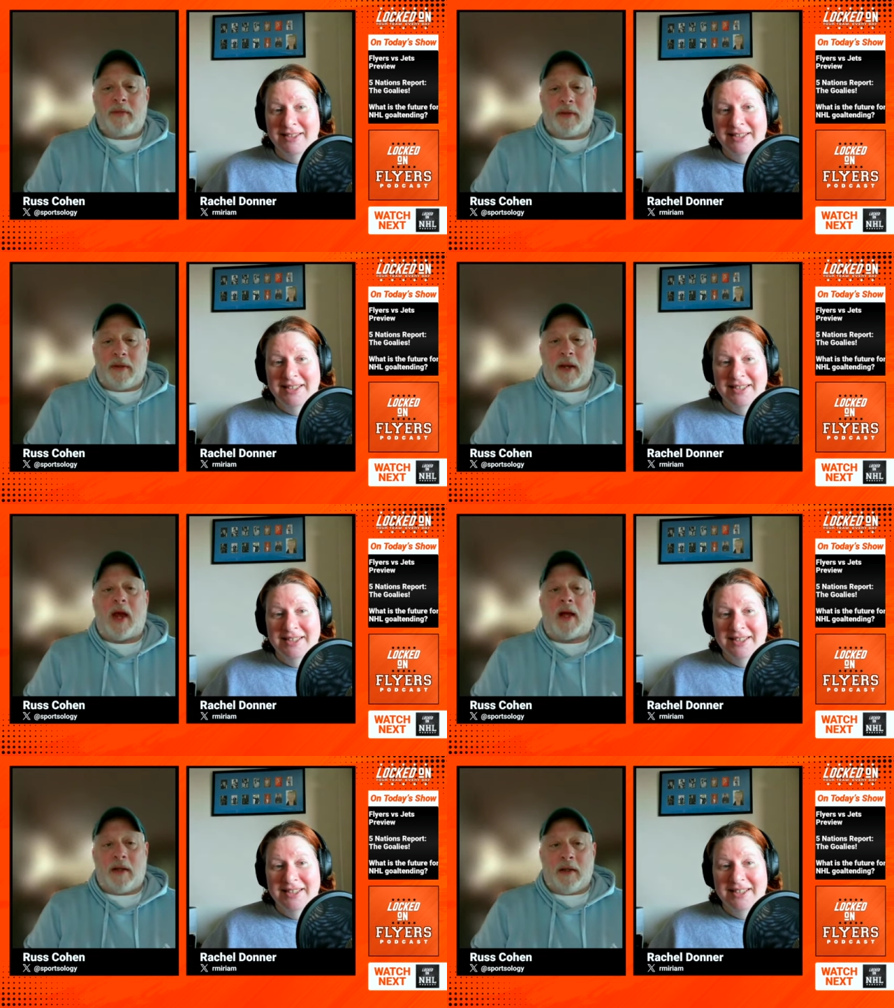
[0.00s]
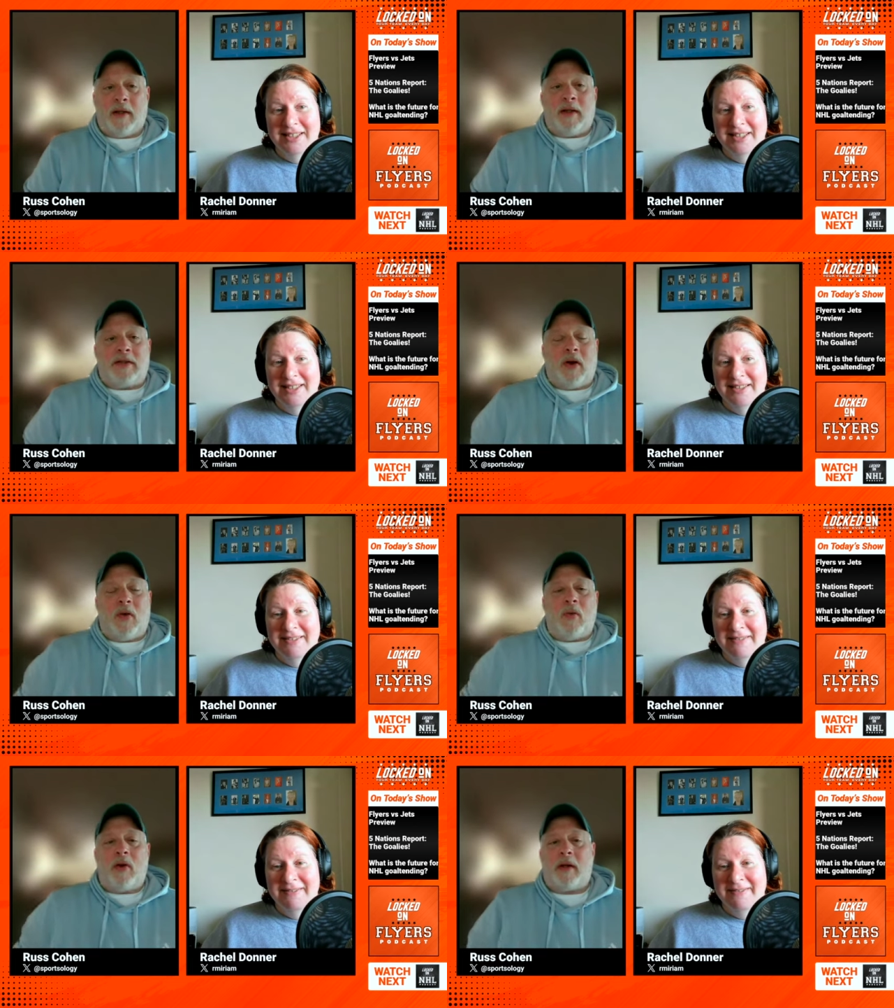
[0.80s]
Speaker 1: Yeah,
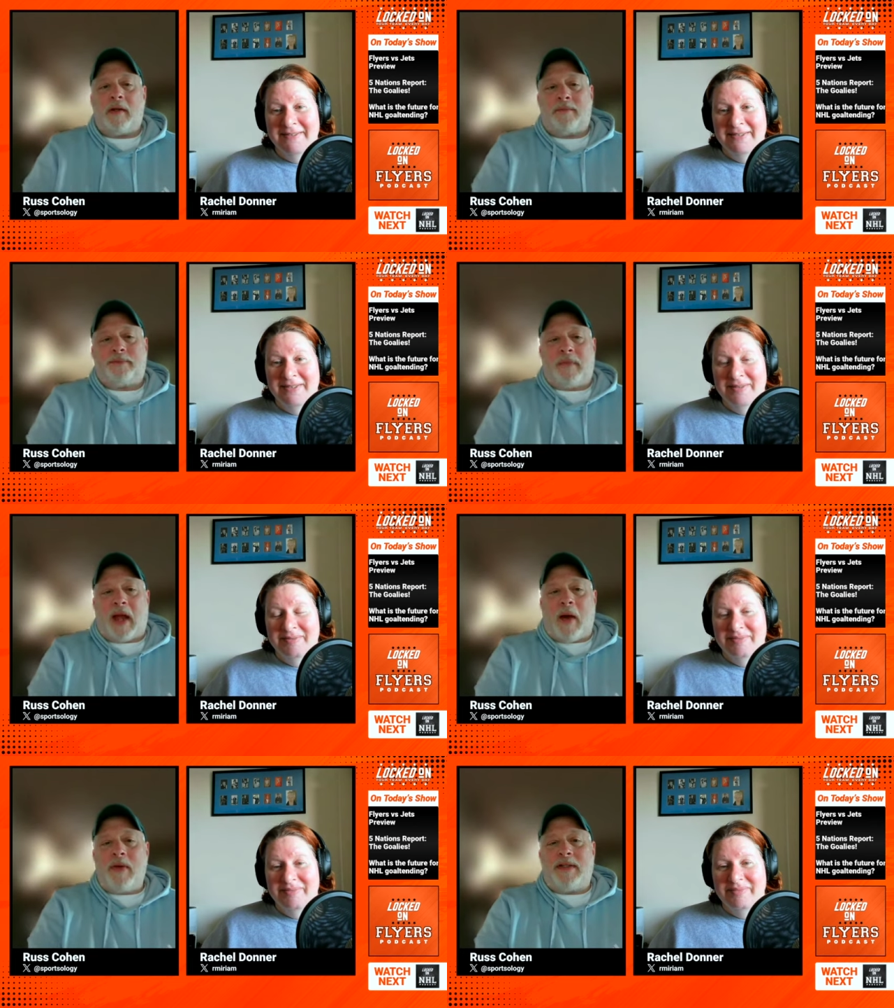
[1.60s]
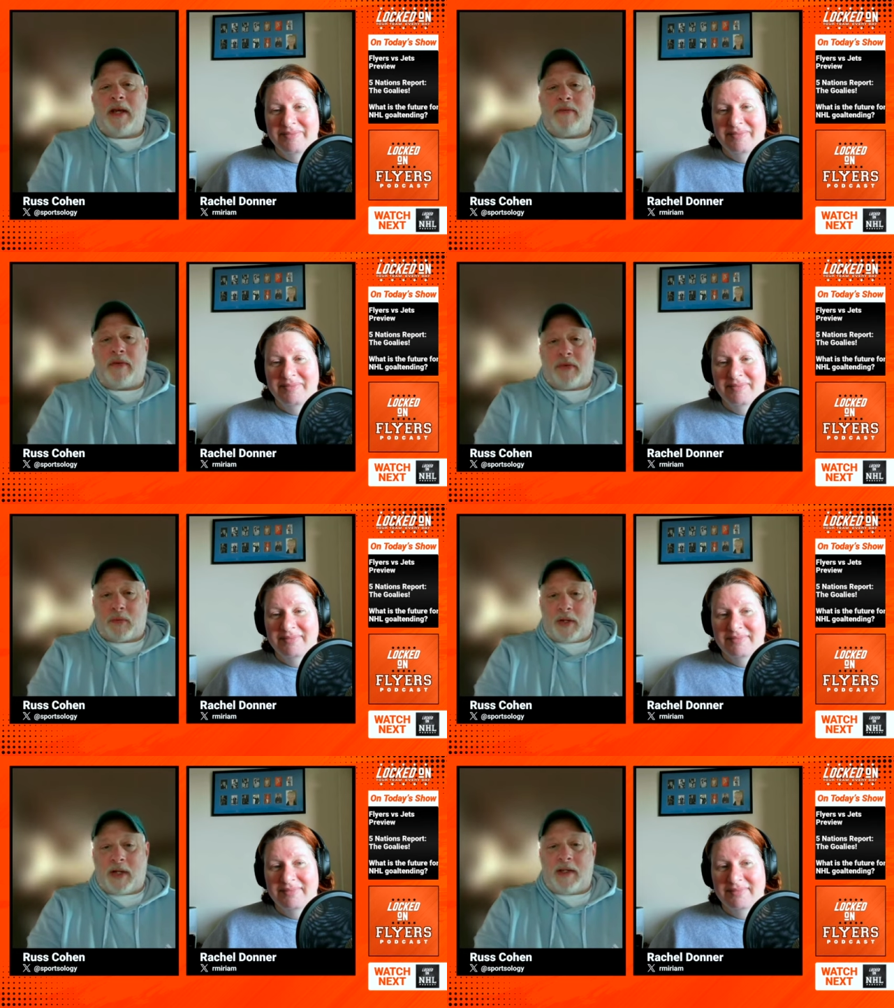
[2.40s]
so I would say of the
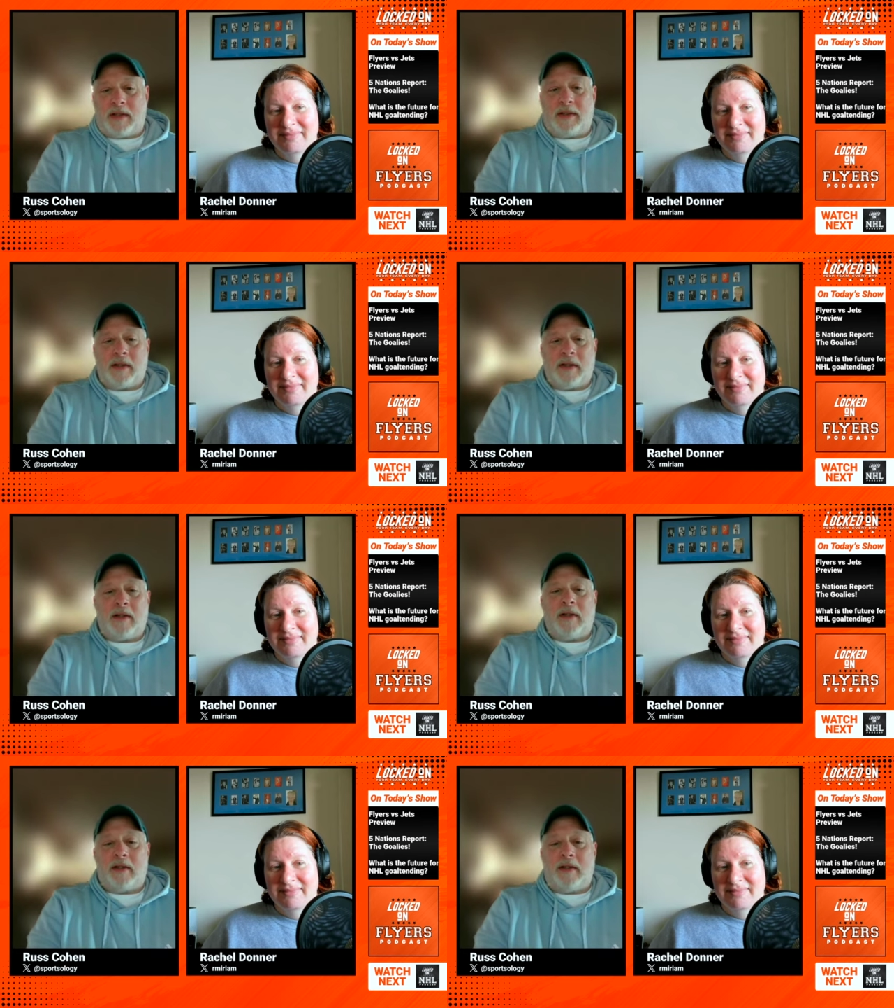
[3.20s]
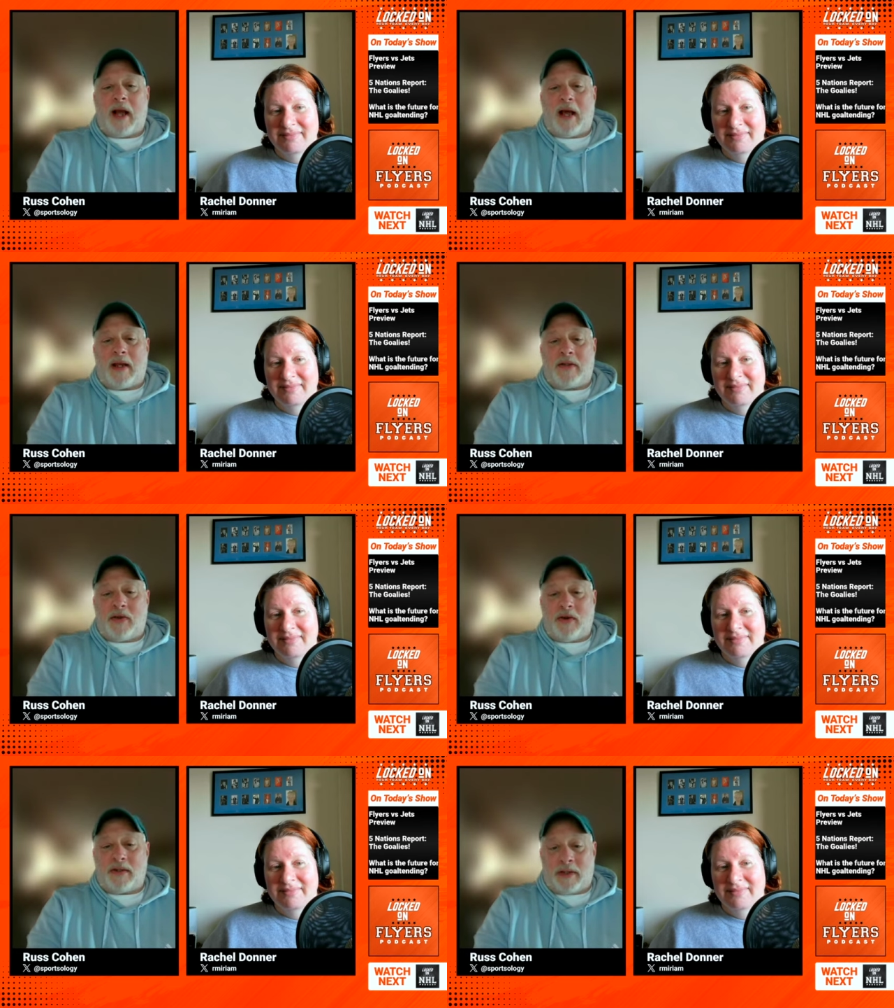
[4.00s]
three, he's not as
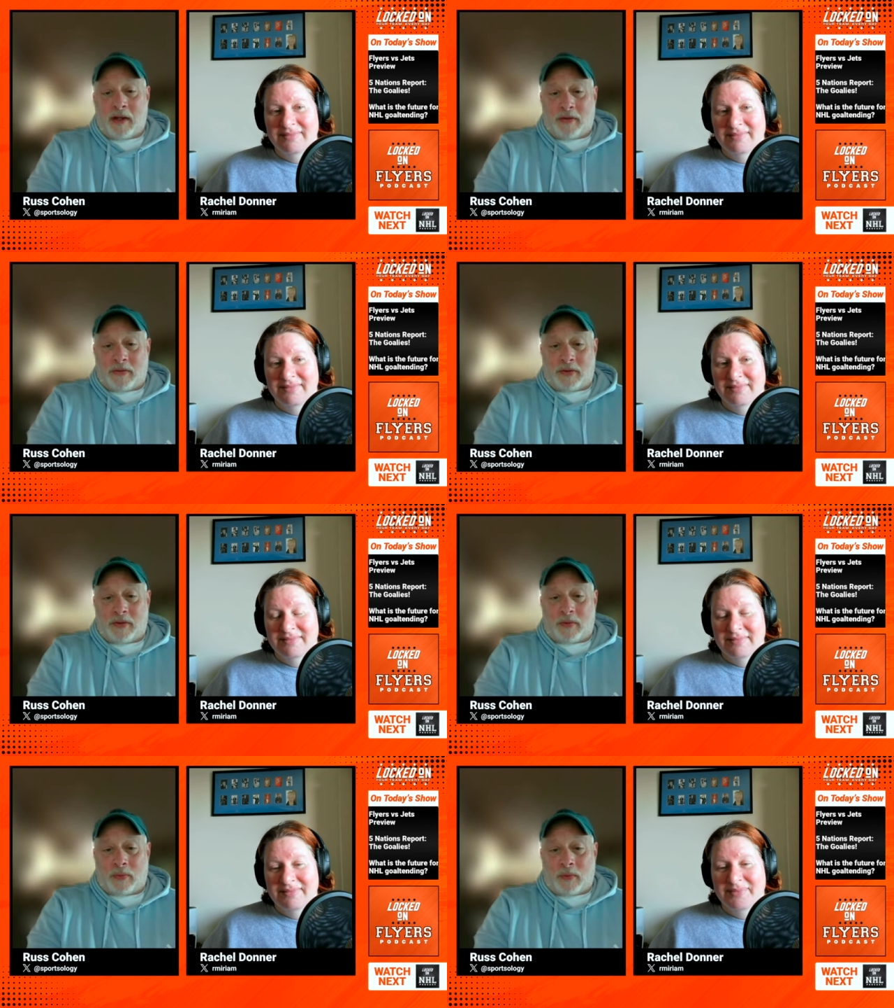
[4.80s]
good as the other two.